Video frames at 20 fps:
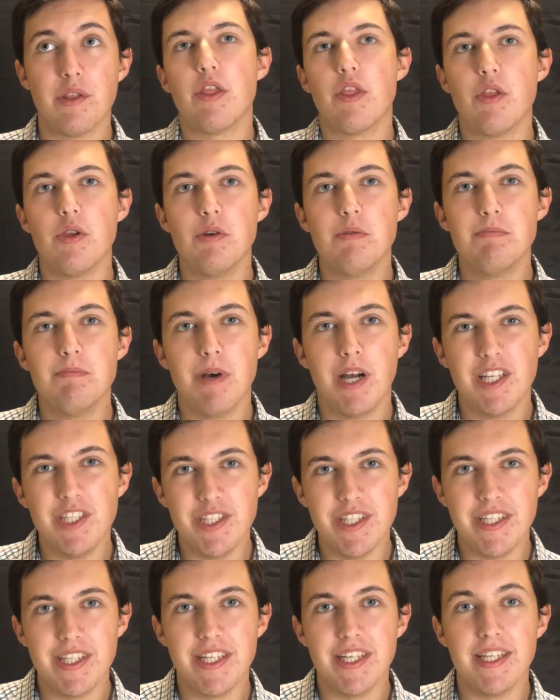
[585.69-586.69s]
Their
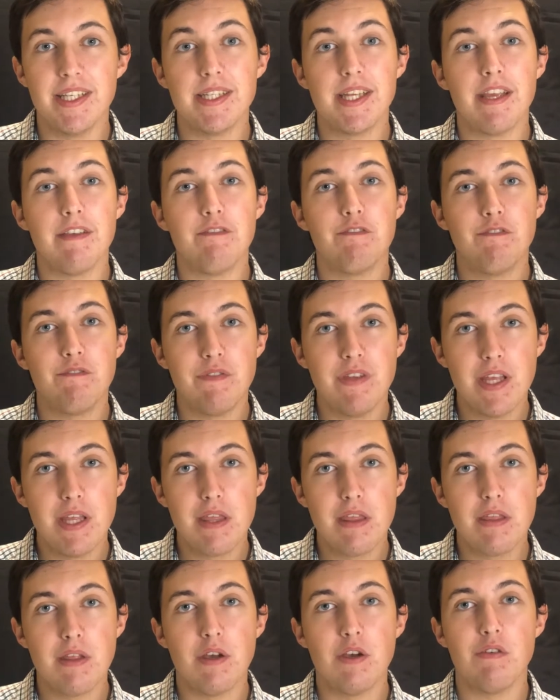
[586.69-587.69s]
budget is a
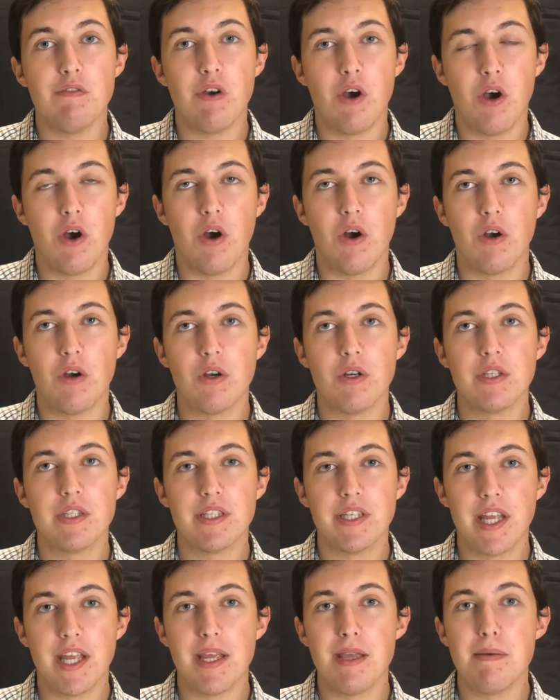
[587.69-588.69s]
fifth of our
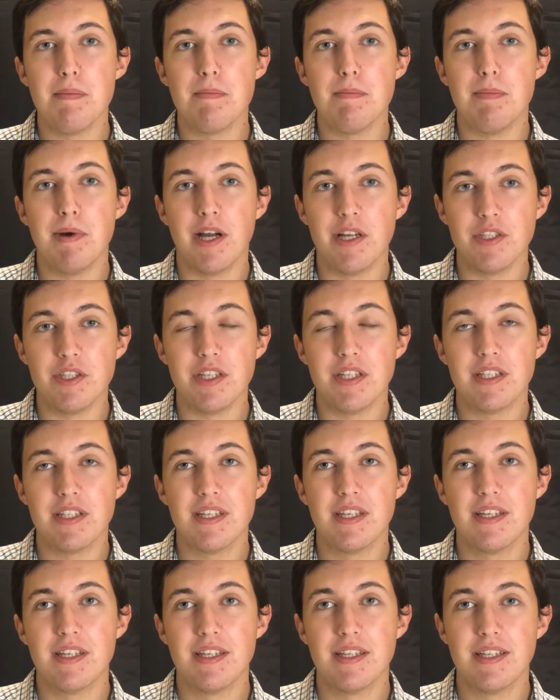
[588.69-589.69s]
state budget.
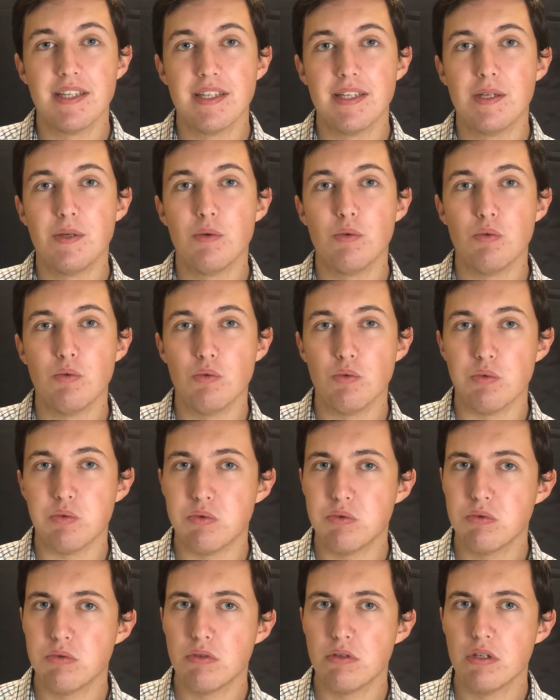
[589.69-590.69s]
Oof.